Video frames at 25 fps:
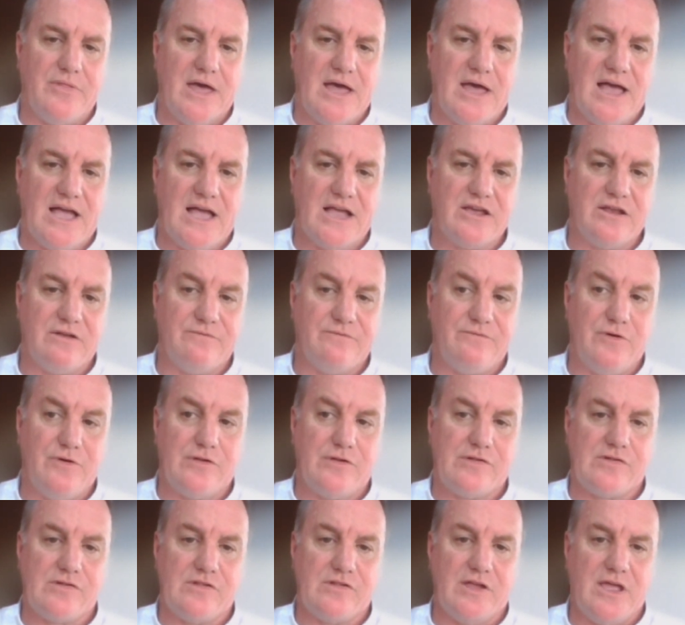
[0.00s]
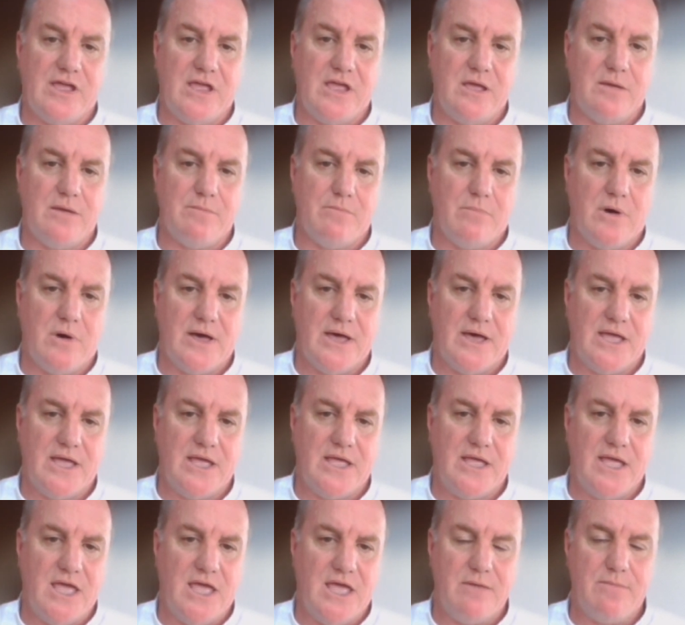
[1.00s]
Conversely,
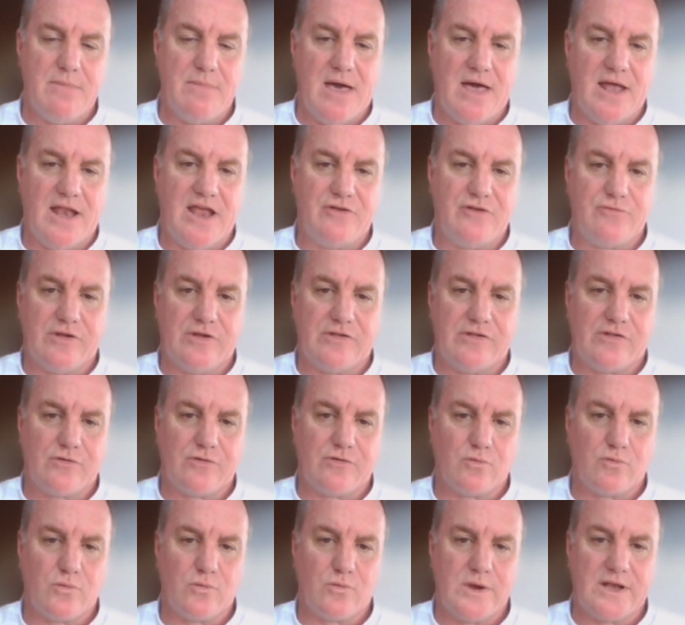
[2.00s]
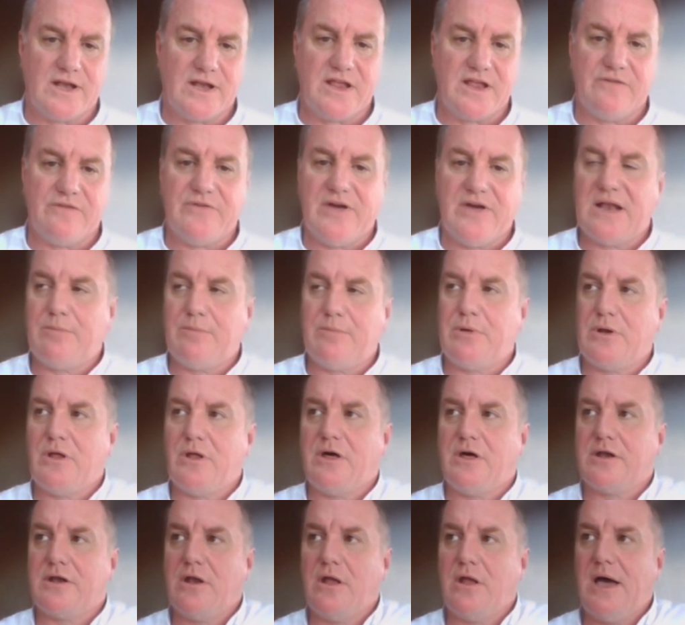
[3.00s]
my email address is readily available
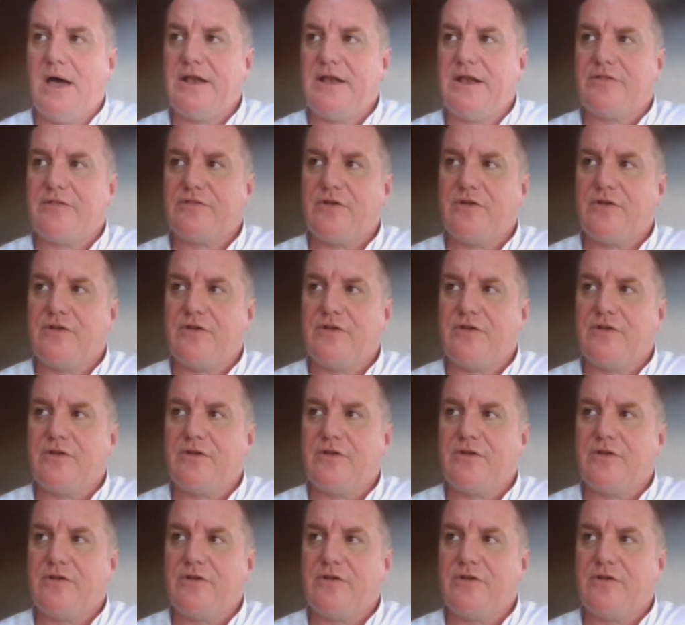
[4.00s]
online.